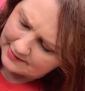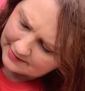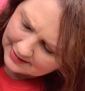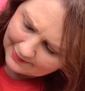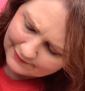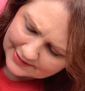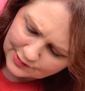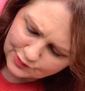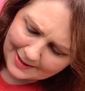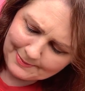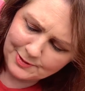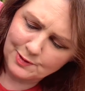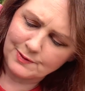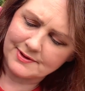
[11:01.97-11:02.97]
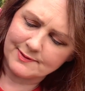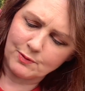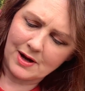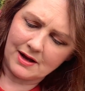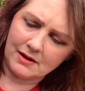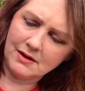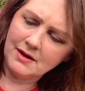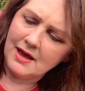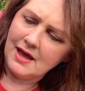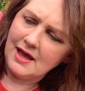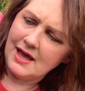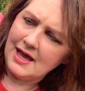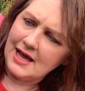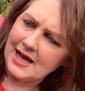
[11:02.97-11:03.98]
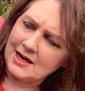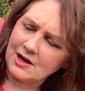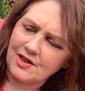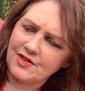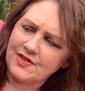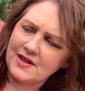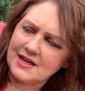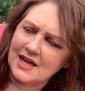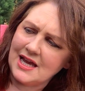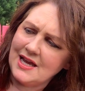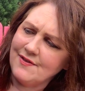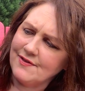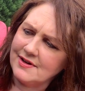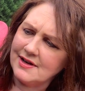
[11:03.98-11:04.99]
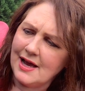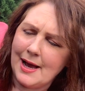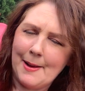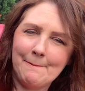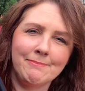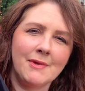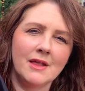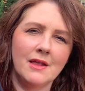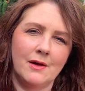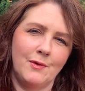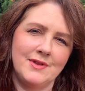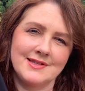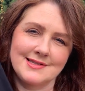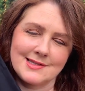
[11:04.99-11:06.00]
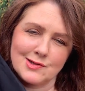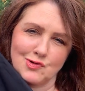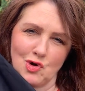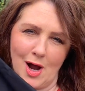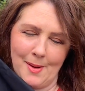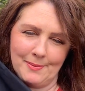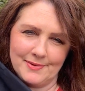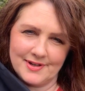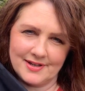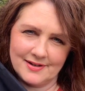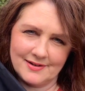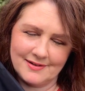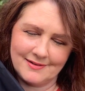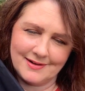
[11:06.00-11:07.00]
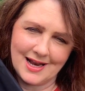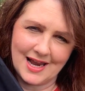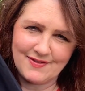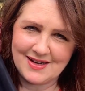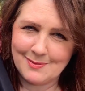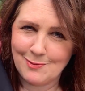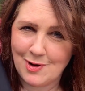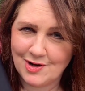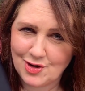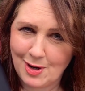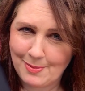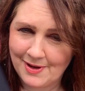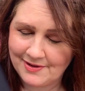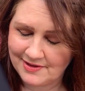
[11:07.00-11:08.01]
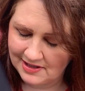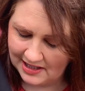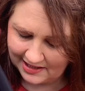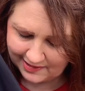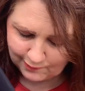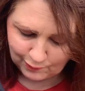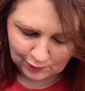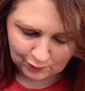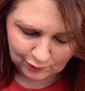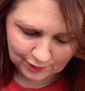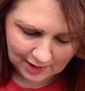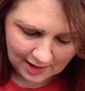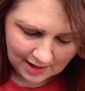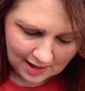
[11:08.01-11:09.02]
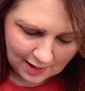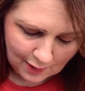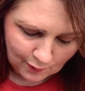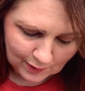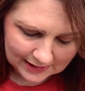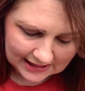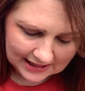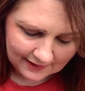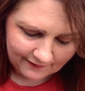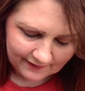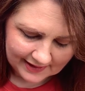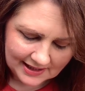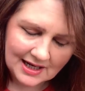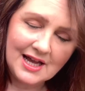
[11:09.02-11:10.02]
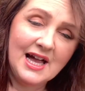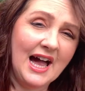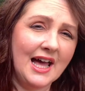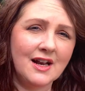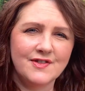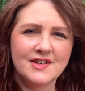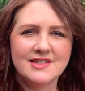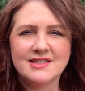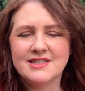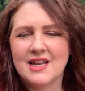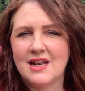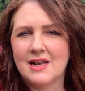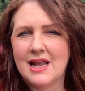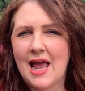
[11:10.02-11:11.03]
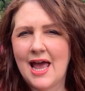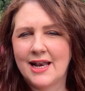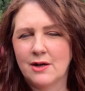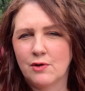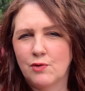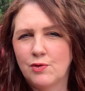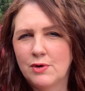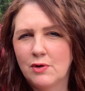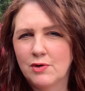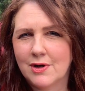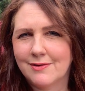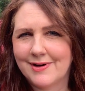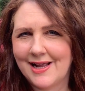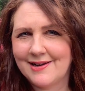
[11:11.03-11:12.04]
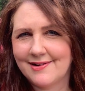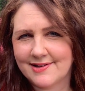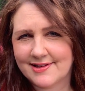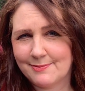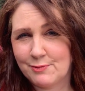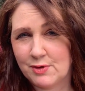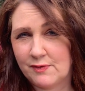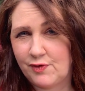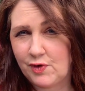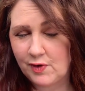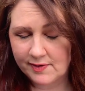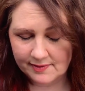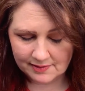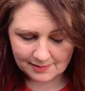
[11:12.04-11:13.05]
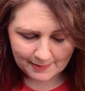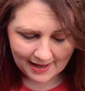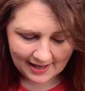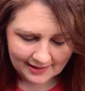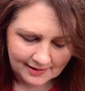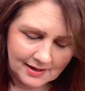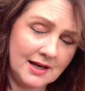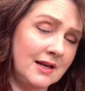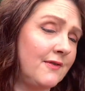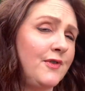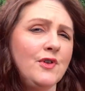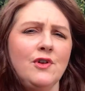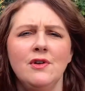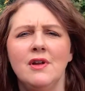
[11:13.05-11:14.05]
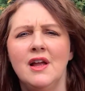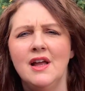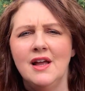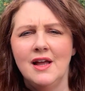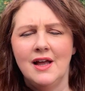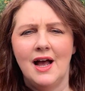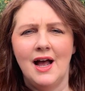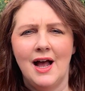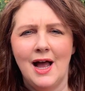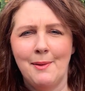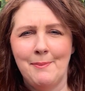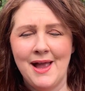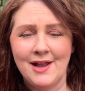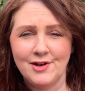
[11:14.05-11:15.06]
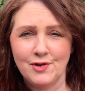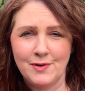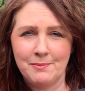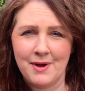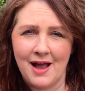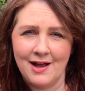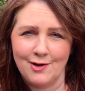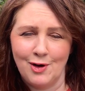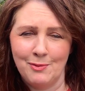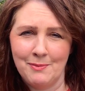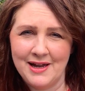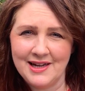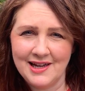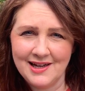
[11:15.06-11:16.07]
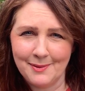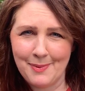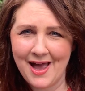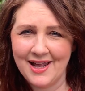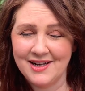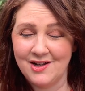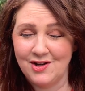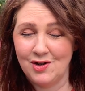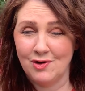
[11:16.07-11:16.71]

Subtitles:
lovely drape to it as well. And I think even like with a striped navy and white top underneath would look really lovely. And I've just had a good look around at some reviews on the pattern, and if you are about to embark on making a pattern, you're